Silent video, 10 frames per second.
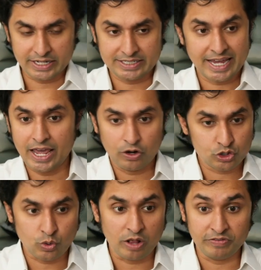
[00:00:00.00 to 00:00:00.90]
10 or
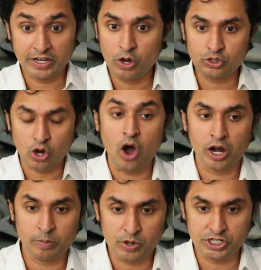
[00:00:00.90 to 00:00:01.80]
12 videos on
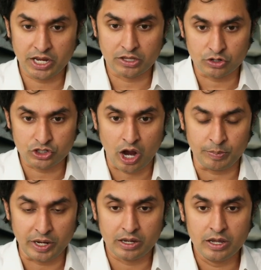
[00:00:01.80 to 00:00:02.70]
a particular
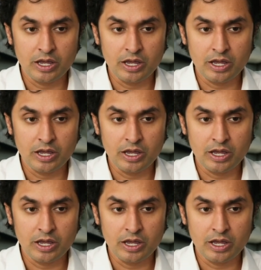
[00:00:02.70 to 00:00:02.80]
topic.